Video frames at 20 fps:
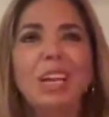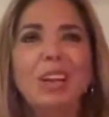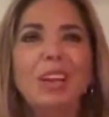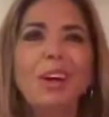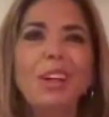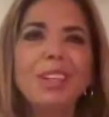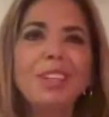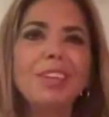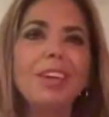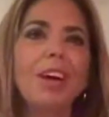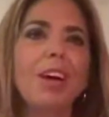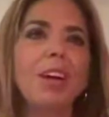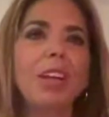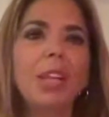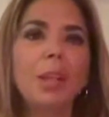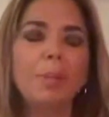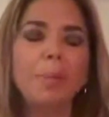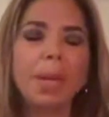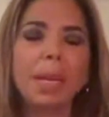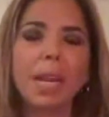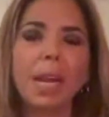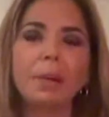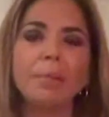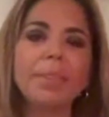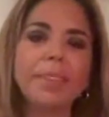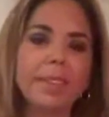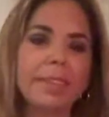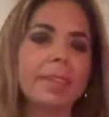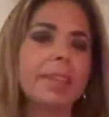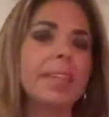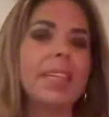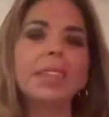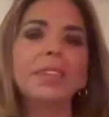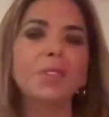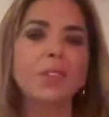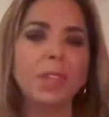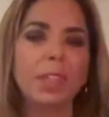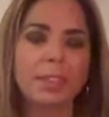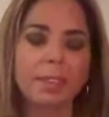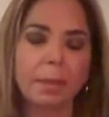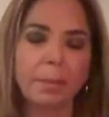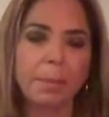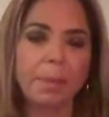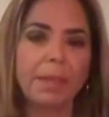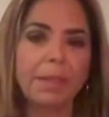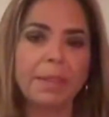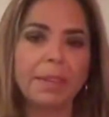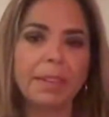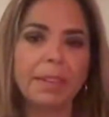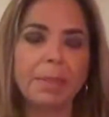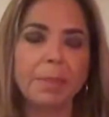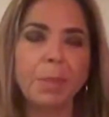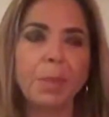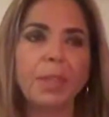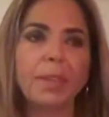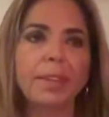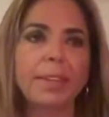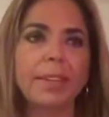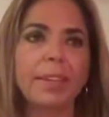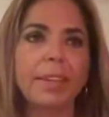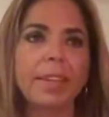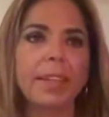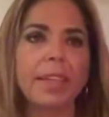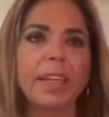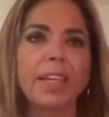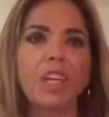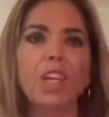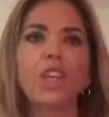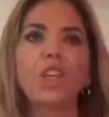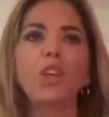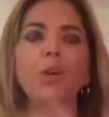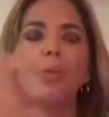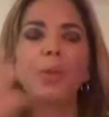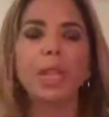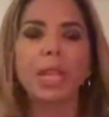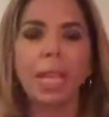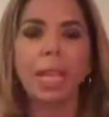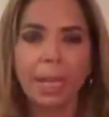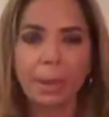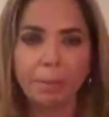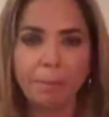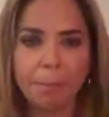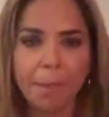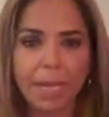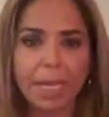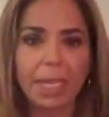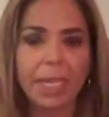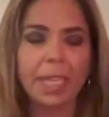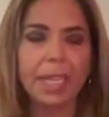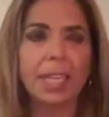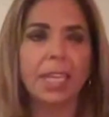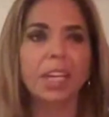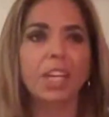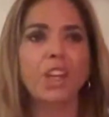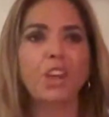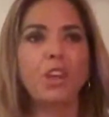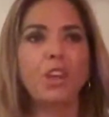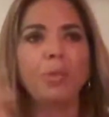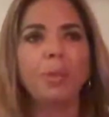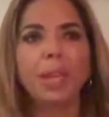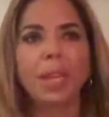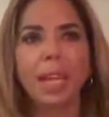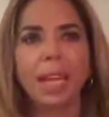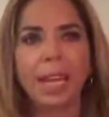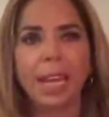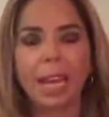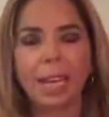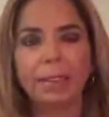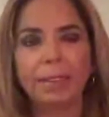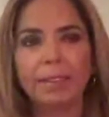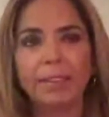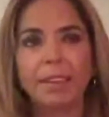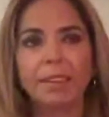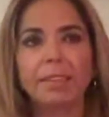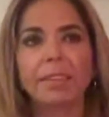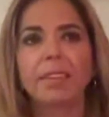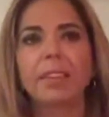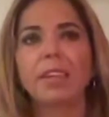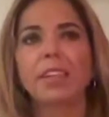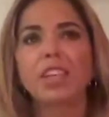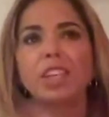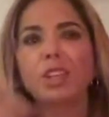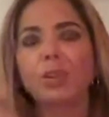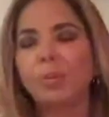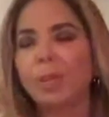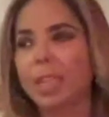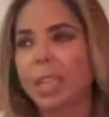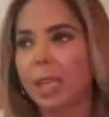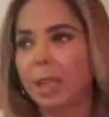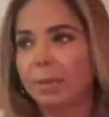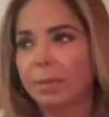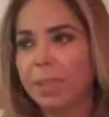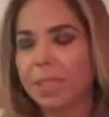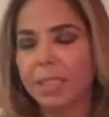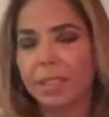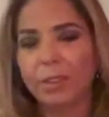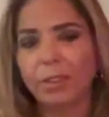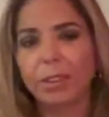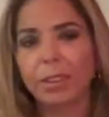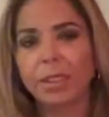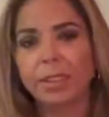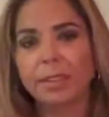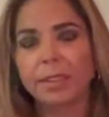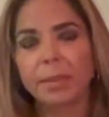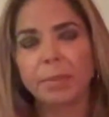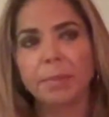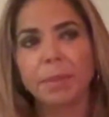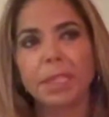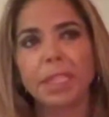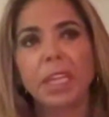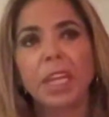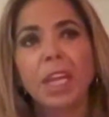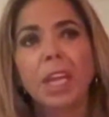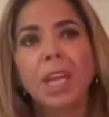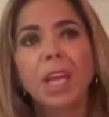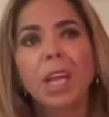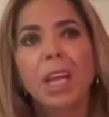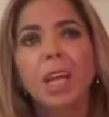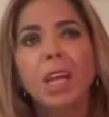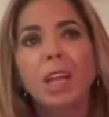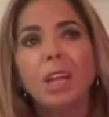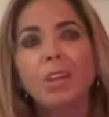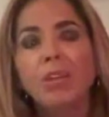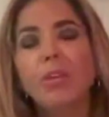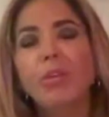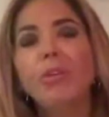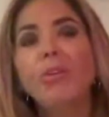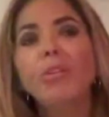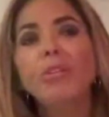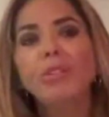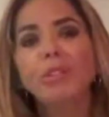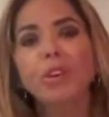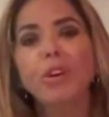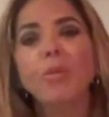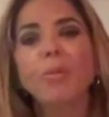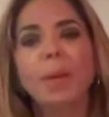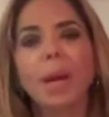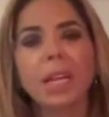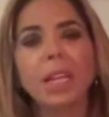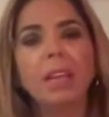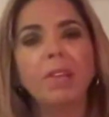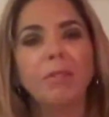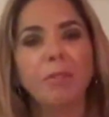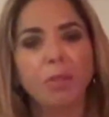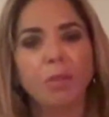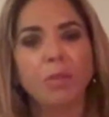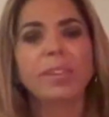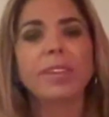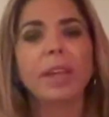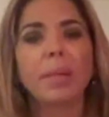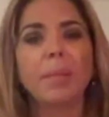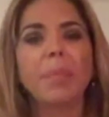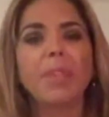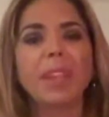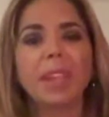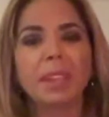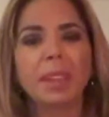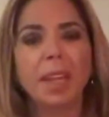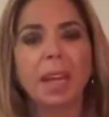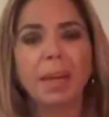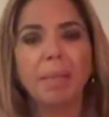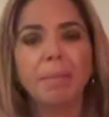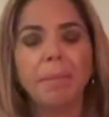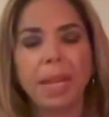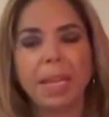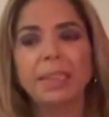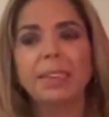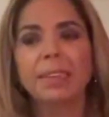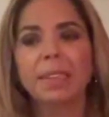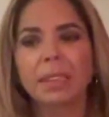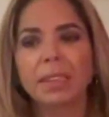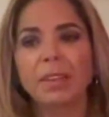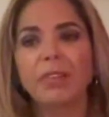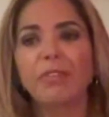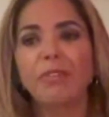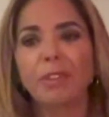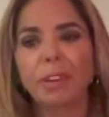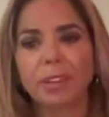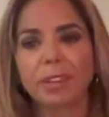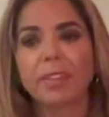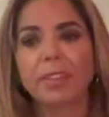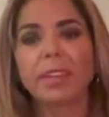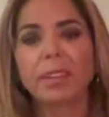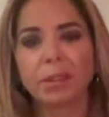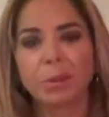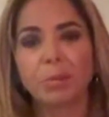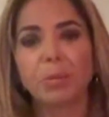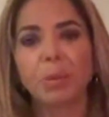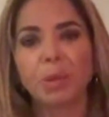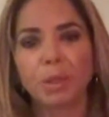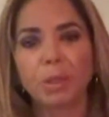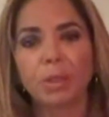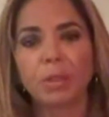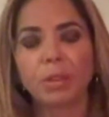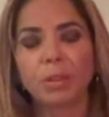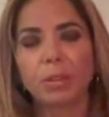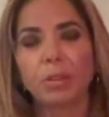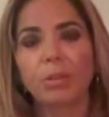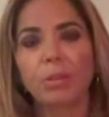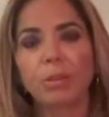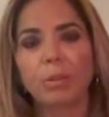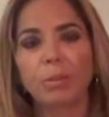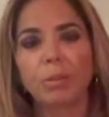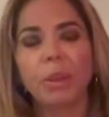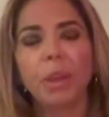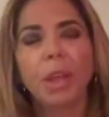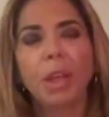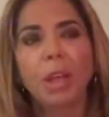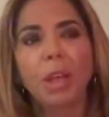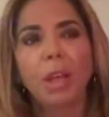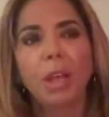not to only become successful as a business person and accumulate money and accumulate assets and accumulate materialism, but use your money for something that makes a difference in the world too.